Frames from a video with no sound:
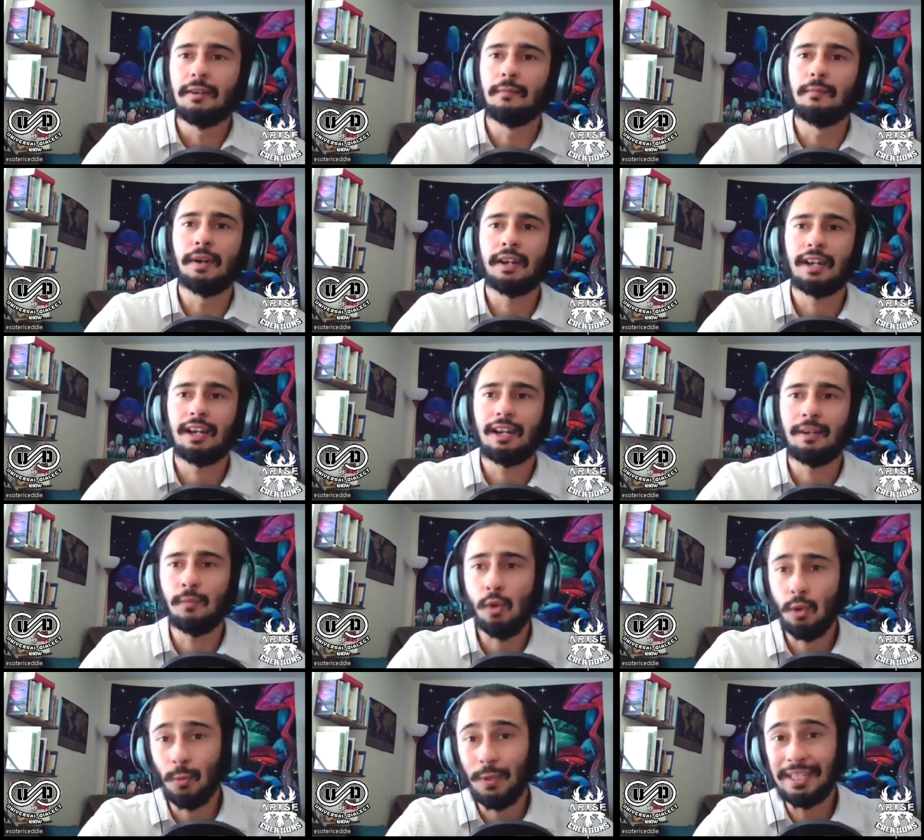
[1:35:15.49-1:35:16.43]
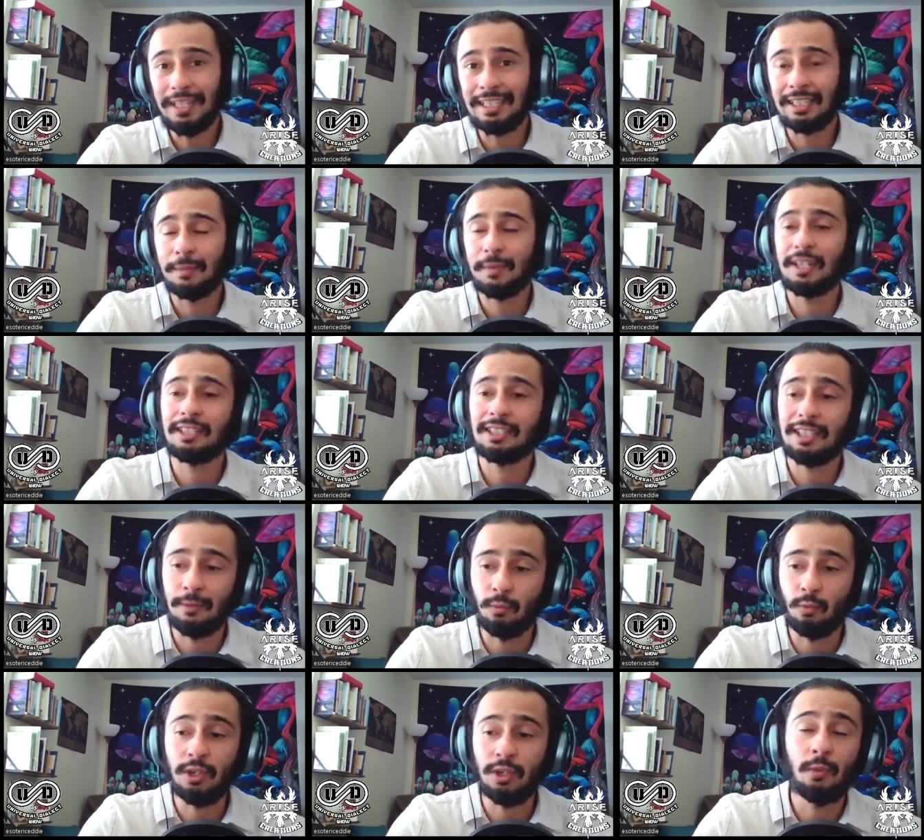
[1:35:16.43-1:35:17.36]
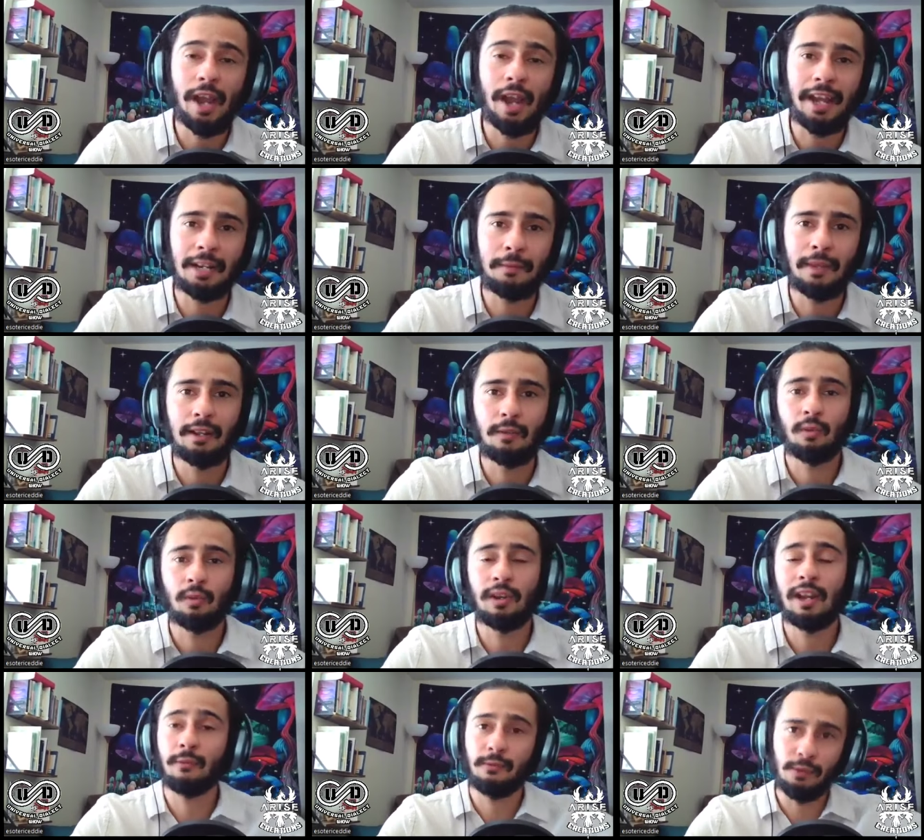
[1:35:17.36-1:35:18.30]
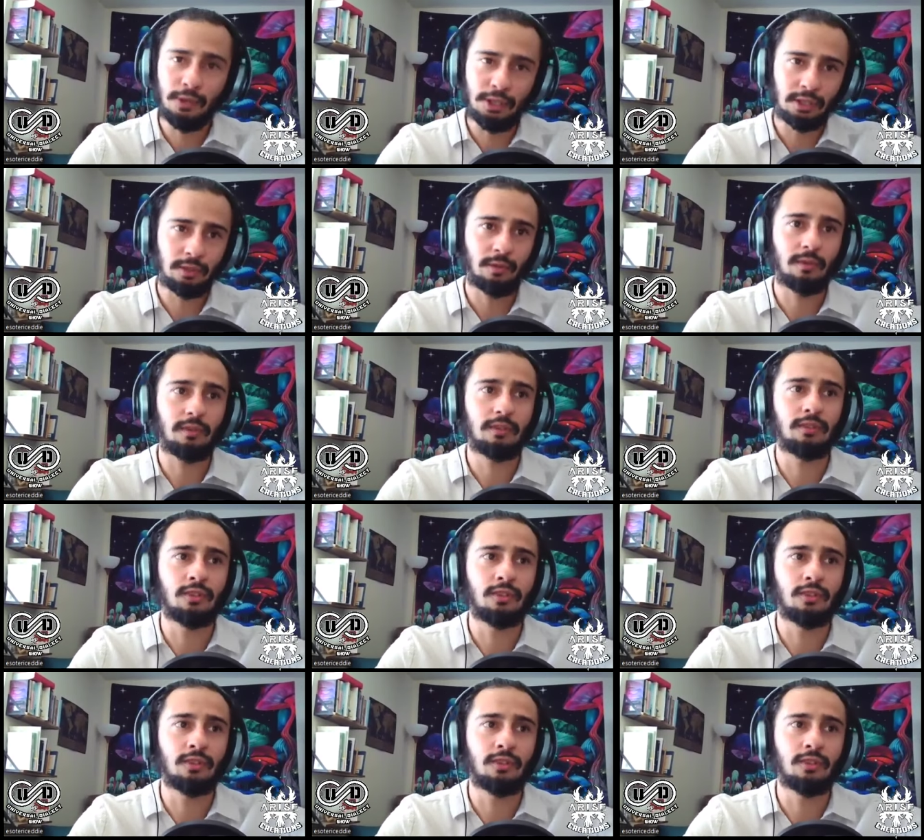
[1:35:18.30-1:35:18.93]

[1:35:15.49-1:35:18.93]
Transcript: But uh, more recently, because I'm rewriting my when I first